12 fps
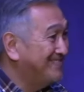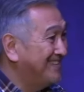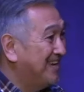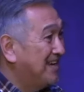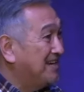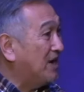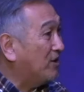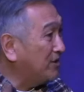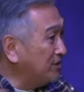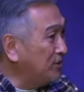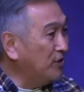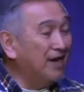Now,
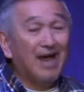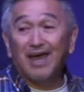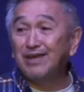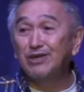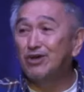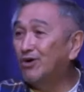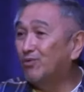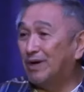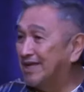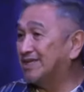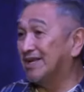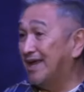you and I know what
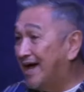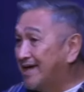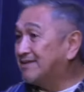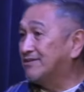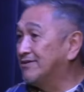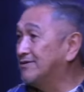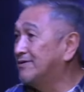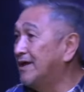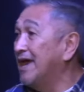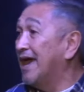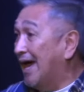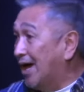it's like to
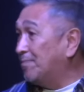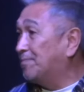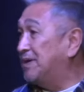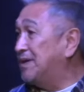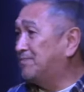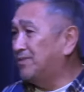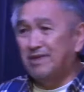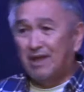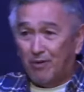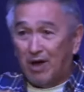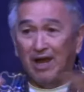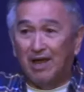help people.
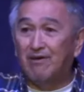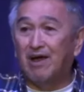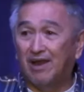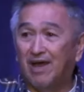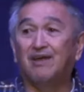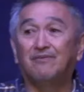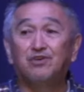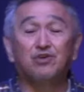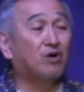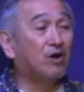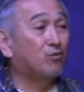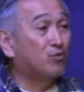A lot of
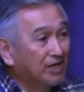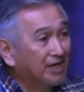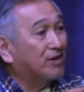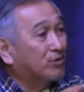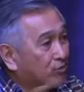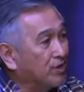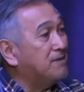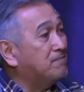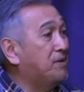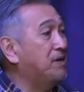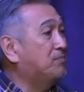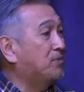you are really great
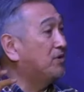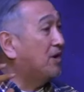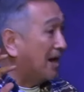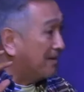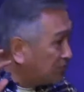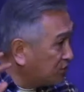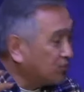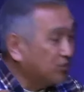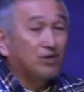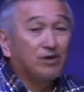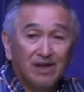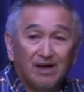people. I'm sure
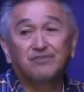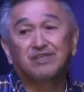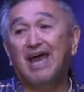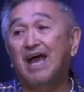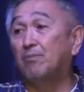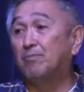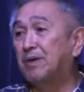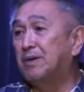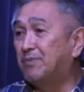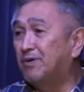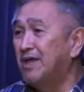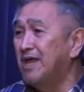you love to help
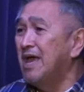people.